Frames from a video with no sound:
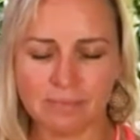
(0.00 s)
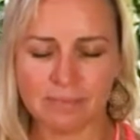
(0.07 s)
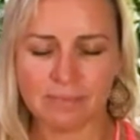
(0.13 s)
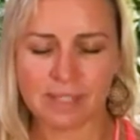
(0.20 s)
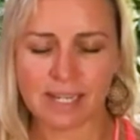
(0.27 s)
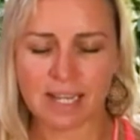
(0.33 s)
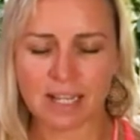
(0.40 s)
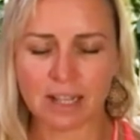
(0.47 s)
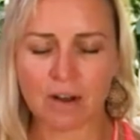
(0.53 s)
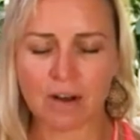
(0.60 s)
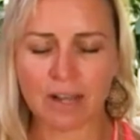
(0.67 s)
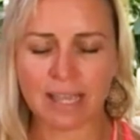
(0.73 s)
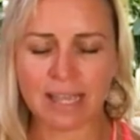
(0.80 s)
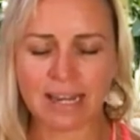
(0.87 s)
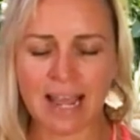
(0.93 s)
Take a
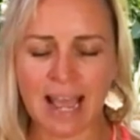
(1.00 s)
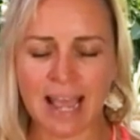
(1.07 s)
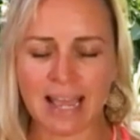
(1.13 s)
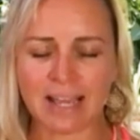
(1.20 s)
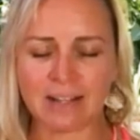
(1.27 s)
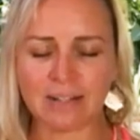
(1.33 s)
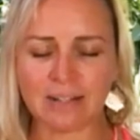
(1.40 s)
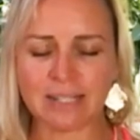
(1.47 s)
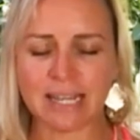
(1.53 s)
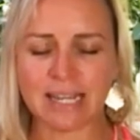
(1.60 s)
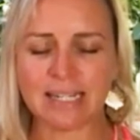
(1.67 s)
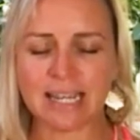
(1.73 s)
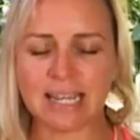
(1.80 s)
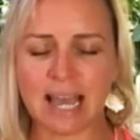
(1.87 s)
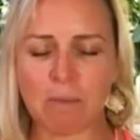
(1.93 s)
long inhale,
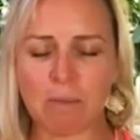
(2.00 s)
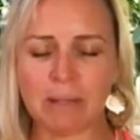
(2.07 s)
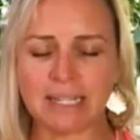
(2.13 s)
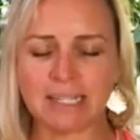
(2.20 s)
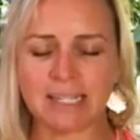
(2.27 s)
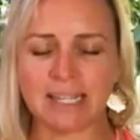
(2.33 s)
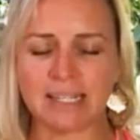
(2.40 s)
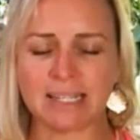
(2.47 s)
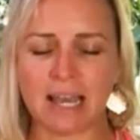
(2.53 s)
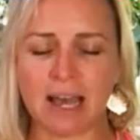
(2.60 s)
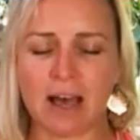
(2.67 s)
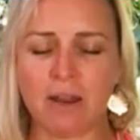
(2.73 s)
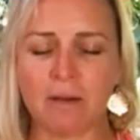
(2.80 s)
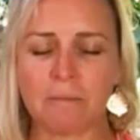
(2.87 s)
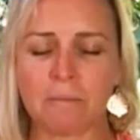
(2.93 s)
sending our blessings out.